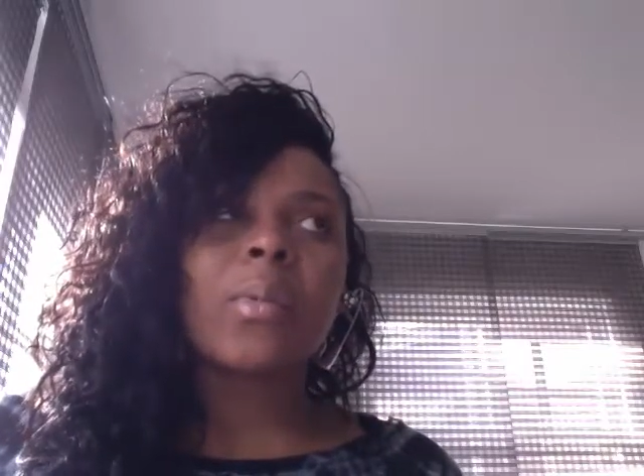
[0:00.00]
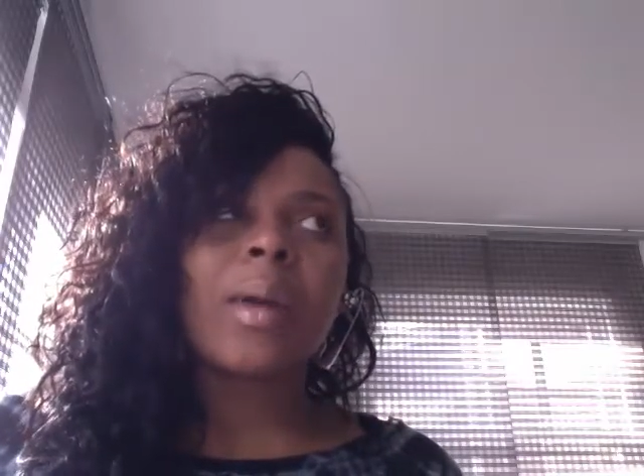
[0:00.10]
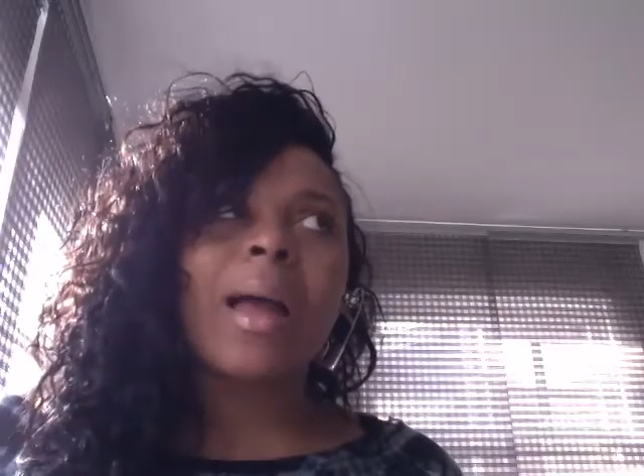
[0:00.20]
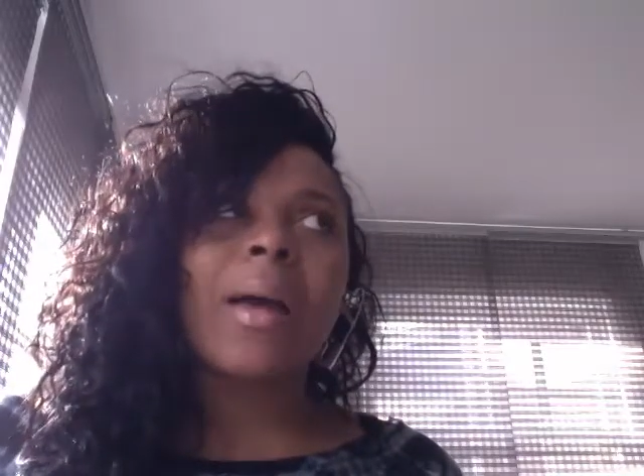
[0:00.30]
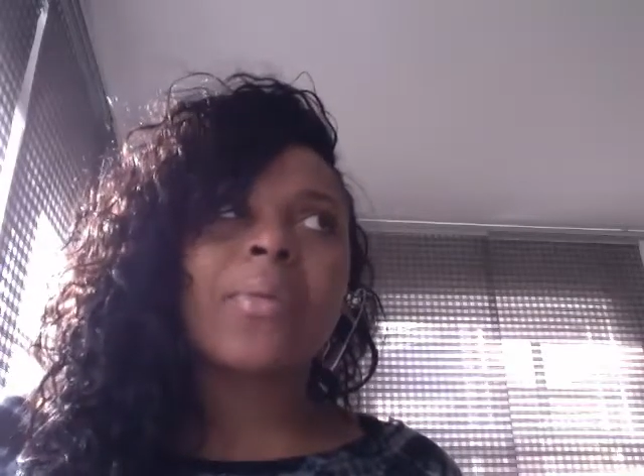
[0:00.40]

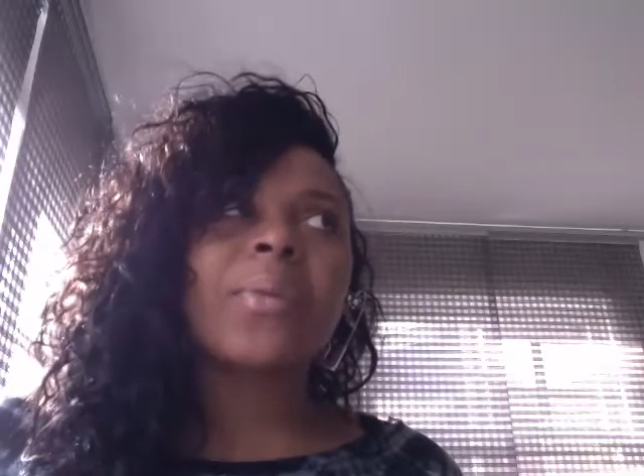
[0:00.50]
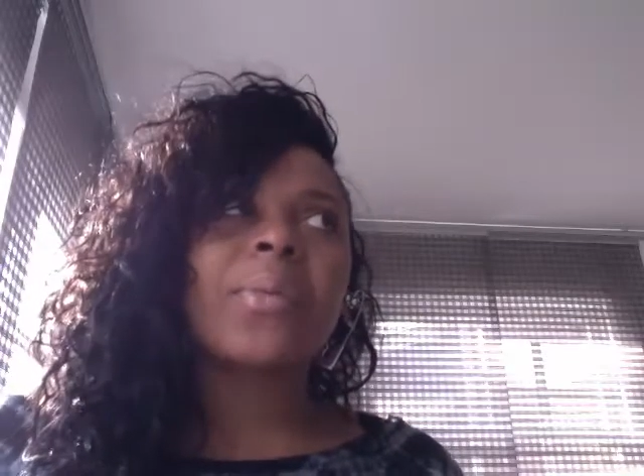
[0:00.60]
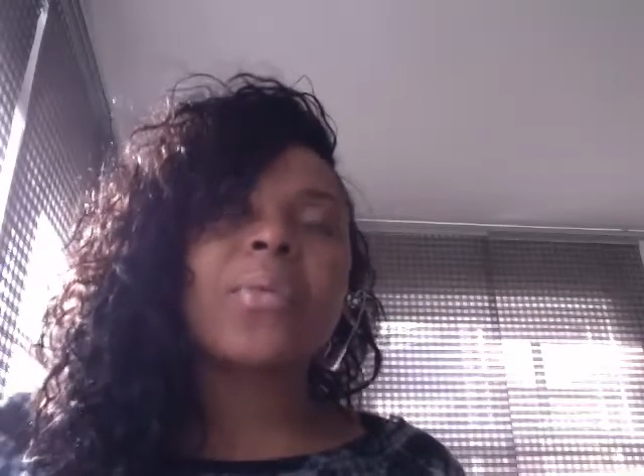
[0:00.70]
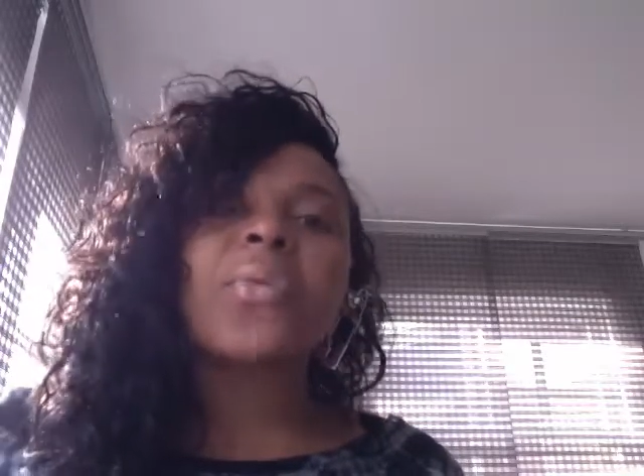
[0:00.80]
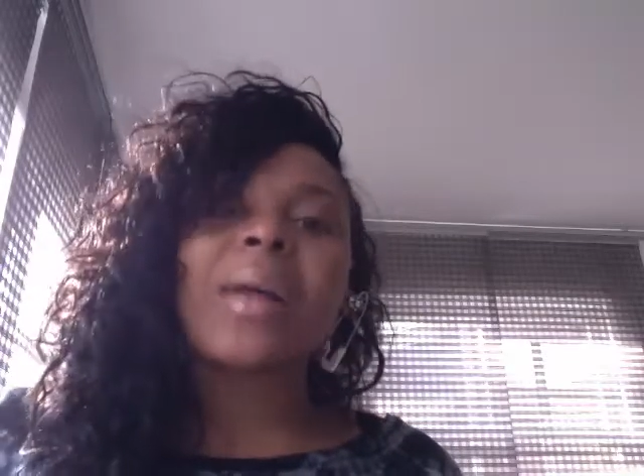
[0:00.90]

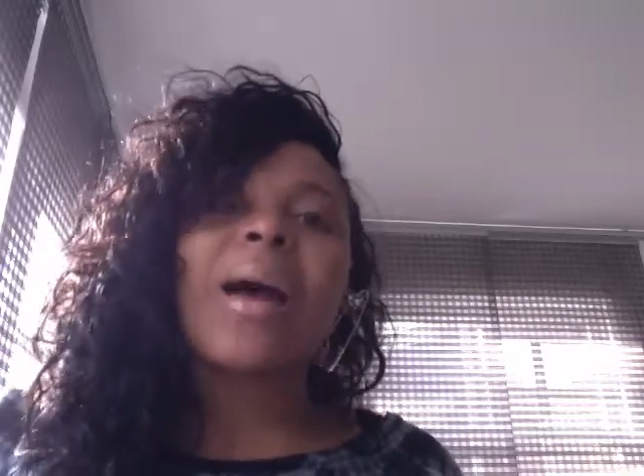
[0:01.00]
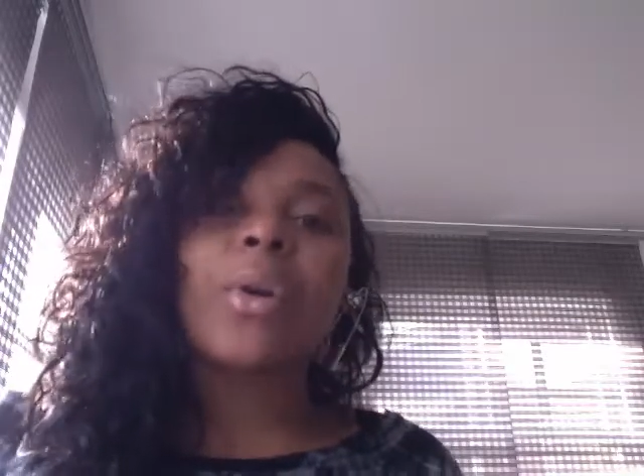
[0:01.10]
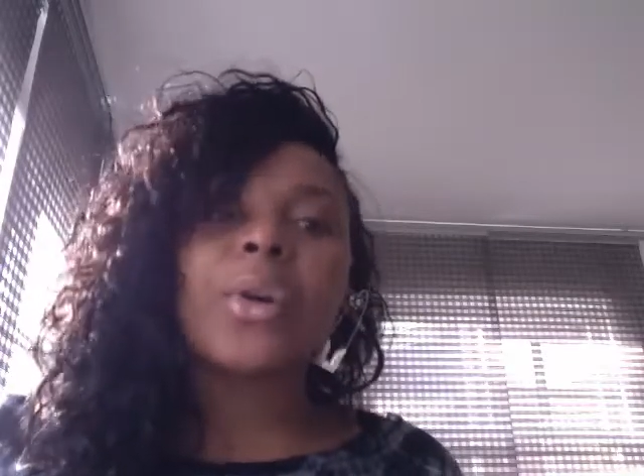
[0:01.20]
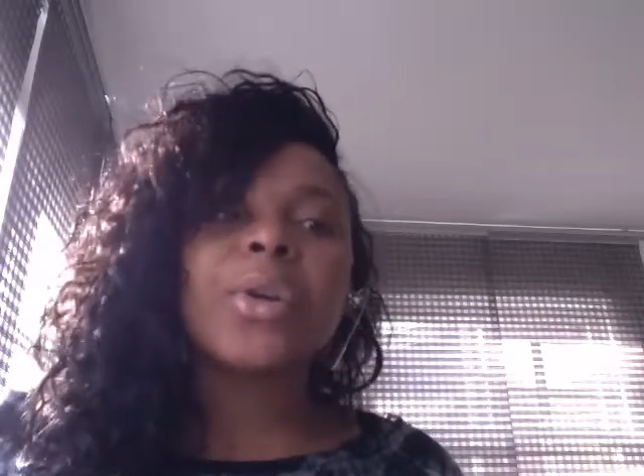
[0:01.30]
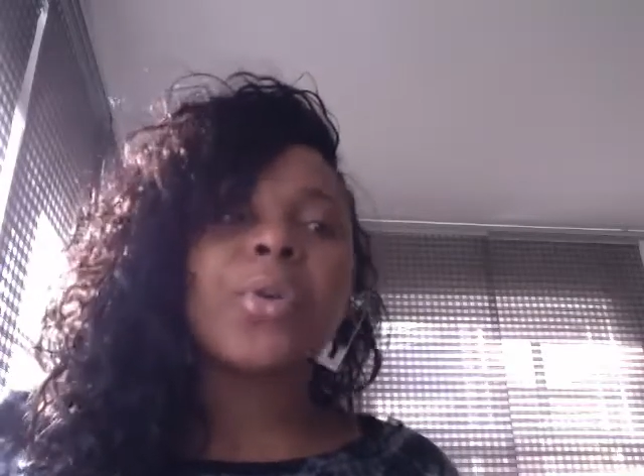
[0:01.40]
how
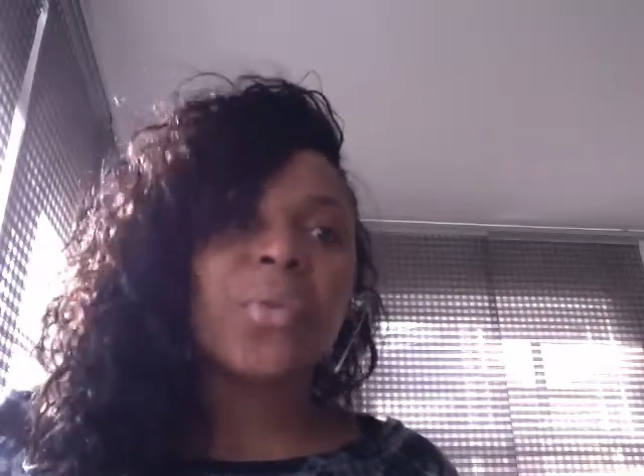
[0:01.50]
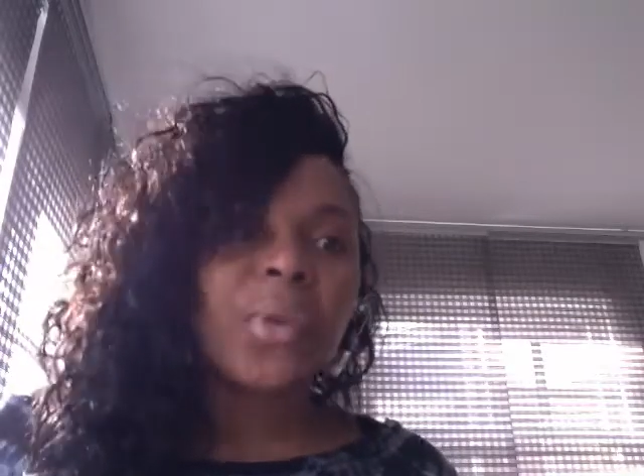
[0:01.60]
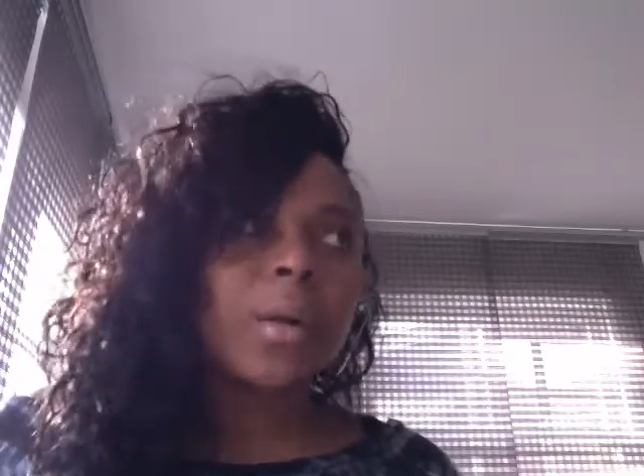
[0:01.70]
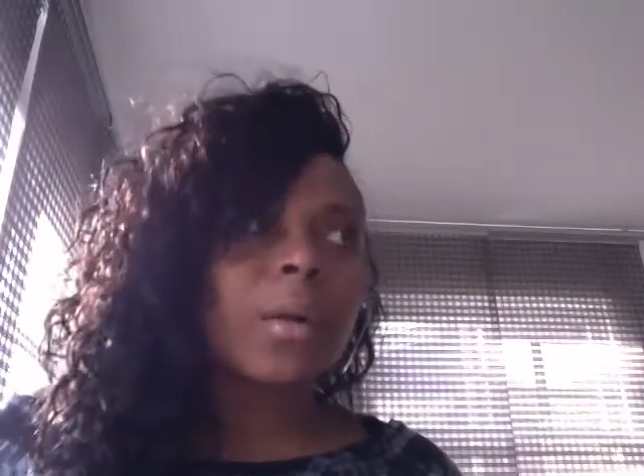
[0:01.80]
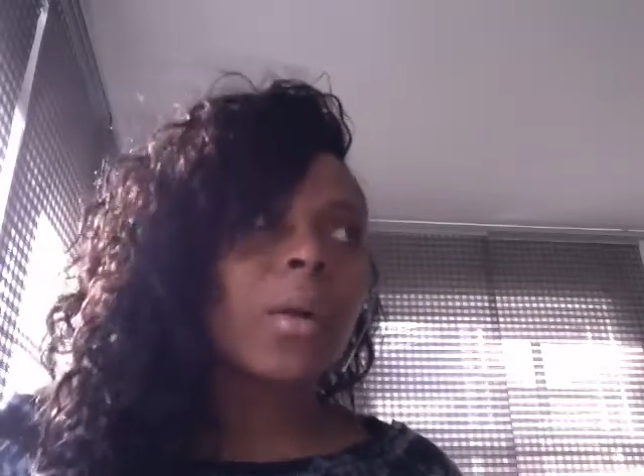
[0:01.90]
good you
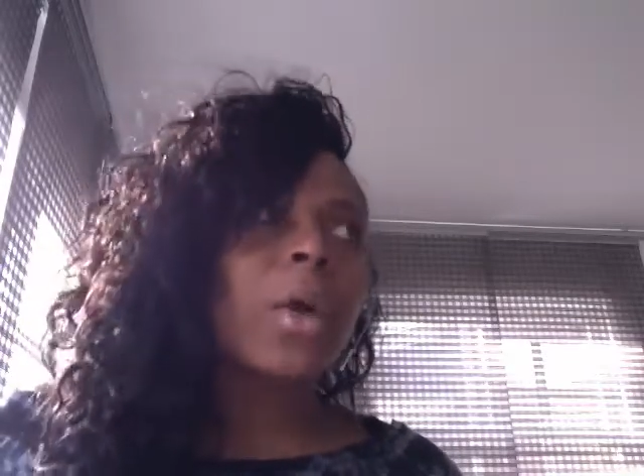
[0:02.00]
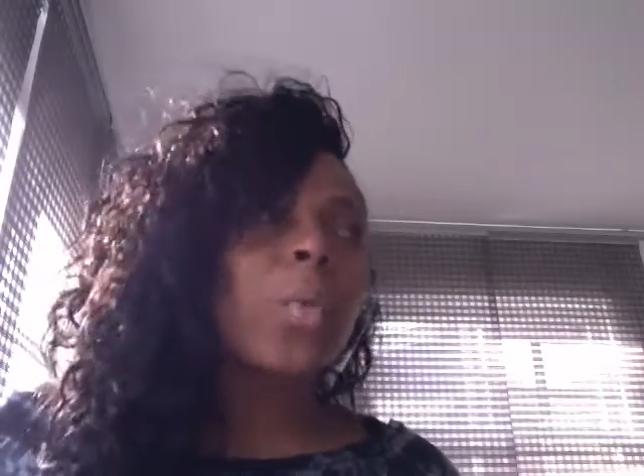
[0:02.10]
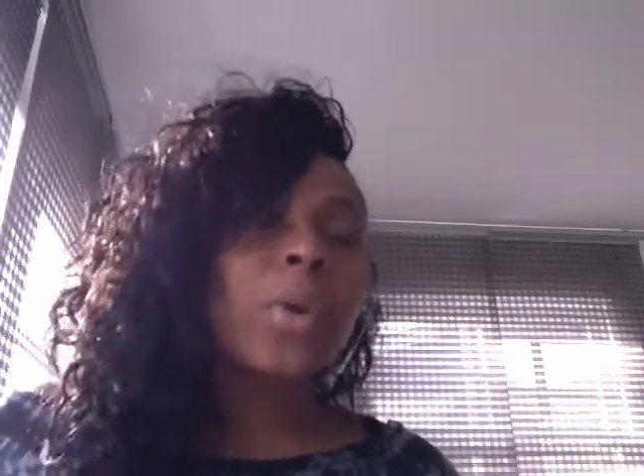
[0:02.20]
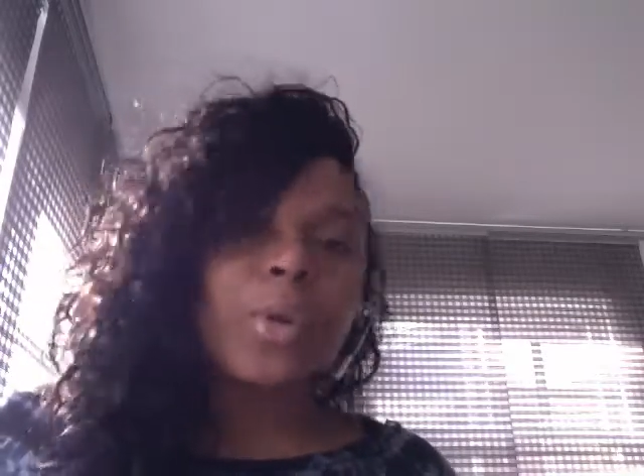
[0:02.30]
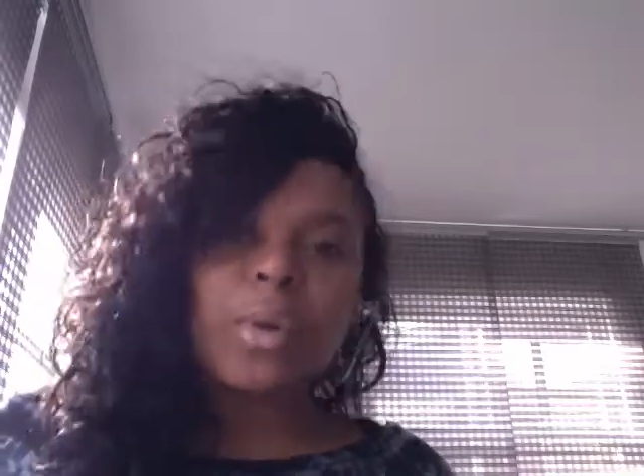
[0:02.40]
feel
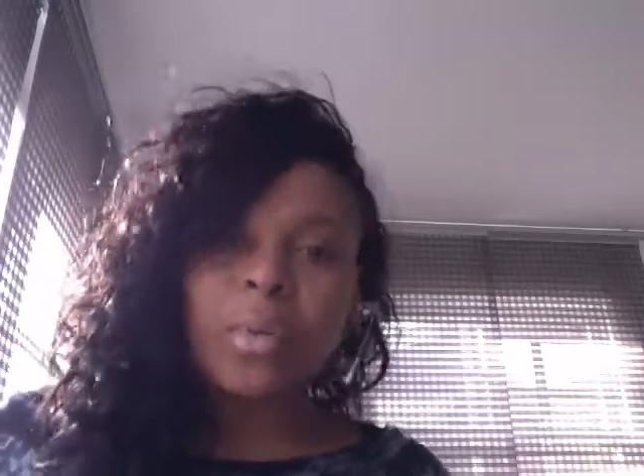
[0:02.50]
when you are